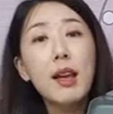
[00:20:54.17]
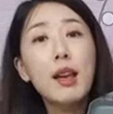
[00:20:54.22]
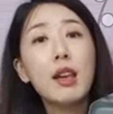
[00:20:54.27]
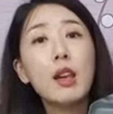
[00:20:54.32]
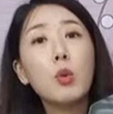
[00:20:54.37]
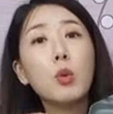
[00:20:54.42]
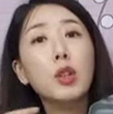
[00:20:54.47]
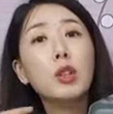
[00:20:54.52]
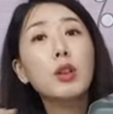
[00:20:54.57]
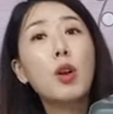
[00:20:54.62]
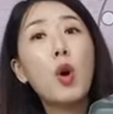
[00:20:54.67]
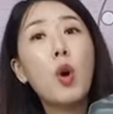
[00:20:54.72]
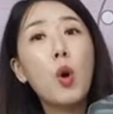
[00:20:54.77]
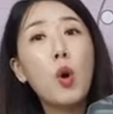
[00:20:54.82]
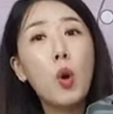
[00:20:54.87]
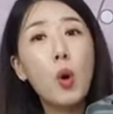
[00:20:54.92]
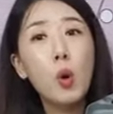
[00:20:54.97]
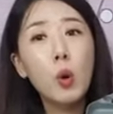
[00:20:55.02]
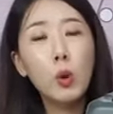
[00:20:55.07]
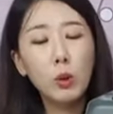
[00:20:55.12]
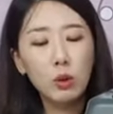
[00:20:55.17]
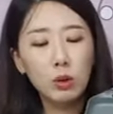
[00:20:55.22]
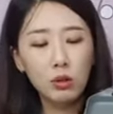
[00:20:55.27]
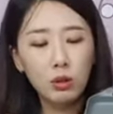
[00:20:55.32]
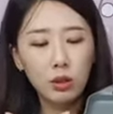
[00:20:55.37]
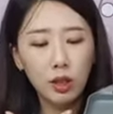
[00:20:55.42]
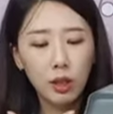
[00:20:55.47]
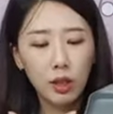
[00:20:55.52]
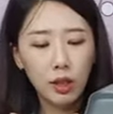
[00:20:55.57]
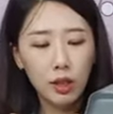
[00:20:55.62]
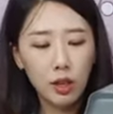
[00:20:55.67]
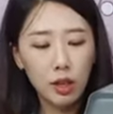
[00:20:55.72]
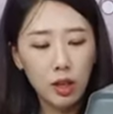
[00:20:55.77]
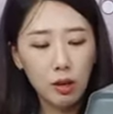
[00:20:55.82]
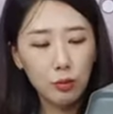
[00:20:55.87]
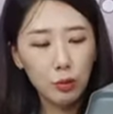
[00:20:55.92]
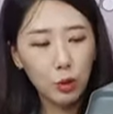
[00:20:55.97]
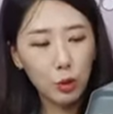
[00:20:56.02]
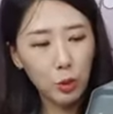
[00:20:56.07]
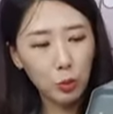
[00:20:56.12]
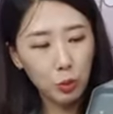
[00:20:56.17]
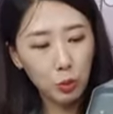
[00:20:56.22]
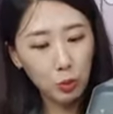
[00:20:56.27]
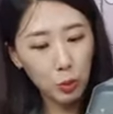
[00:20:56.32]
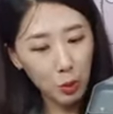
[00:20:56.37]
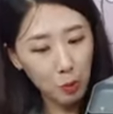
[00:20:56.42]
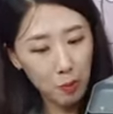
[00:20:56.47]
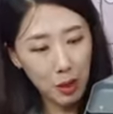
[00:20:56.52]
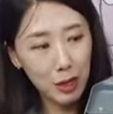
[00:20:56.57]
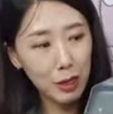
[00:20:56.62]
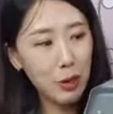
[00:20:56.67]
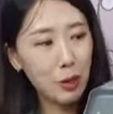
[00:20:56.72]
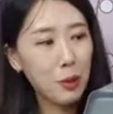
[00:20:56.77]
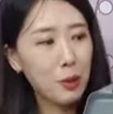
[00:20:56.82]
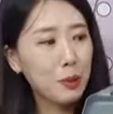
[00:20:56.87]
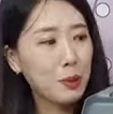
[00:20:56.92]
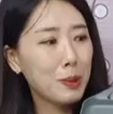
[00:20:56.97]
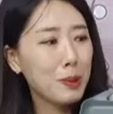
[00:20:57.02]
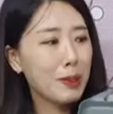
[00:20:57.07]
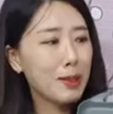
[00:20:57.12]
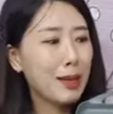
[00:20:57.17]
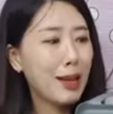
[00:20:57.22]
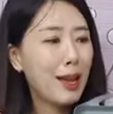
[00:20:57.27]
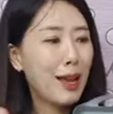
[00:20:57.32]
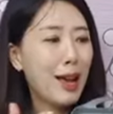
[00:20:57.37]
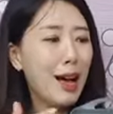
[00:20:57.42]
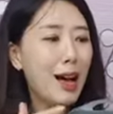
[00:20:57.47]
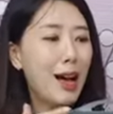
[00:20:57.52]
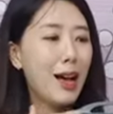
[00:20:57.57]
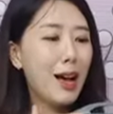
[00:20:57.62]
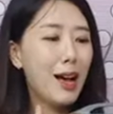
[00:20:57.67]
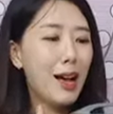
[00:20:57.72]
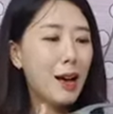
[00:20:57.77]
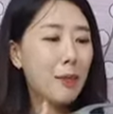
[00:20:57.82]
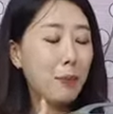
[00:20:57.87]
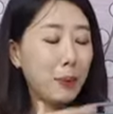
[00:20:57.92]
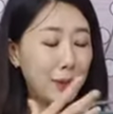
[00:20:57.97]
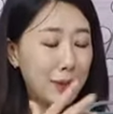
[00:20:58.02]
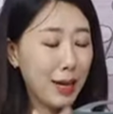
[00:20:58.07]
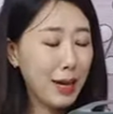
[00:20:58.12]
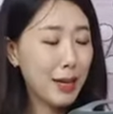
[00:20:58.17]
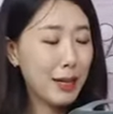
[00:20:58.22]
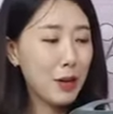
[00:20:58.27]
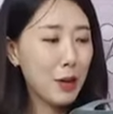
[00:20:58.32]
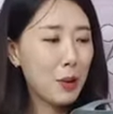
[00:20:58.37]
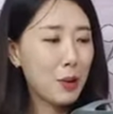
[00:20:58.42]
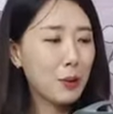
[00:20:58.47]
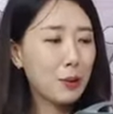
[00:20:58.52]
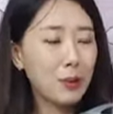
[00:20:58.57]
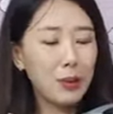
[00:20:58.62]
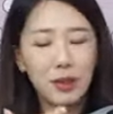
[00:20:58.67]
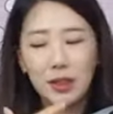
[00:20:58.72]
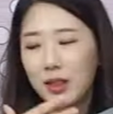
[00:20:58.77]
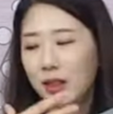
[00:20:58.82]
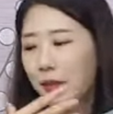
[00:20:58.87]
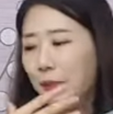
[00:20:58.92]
It will hold even tomatoes, potatoes,